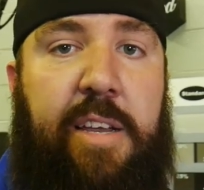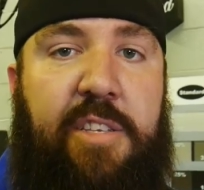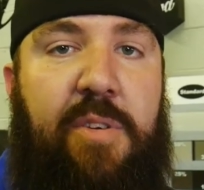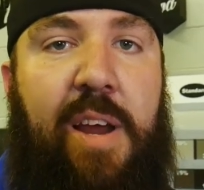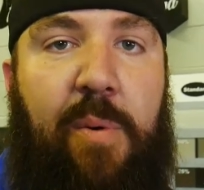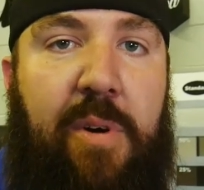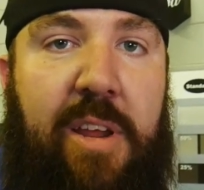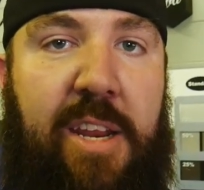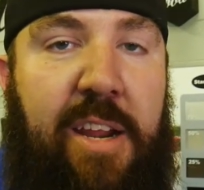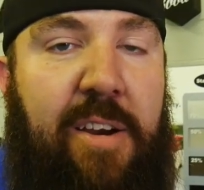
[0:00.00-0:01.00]
right, so now we're
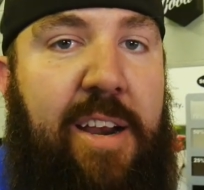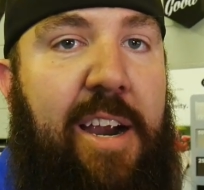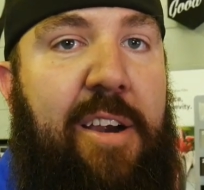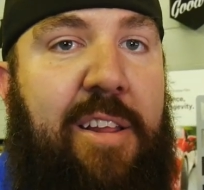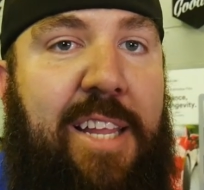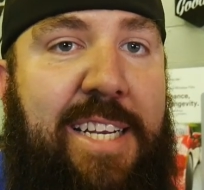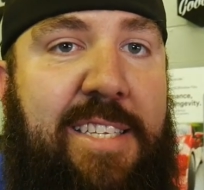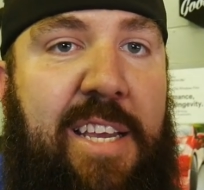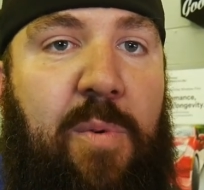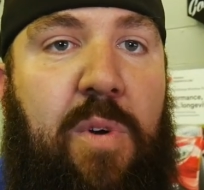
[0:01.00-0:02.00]
in here at Ironclad Tint.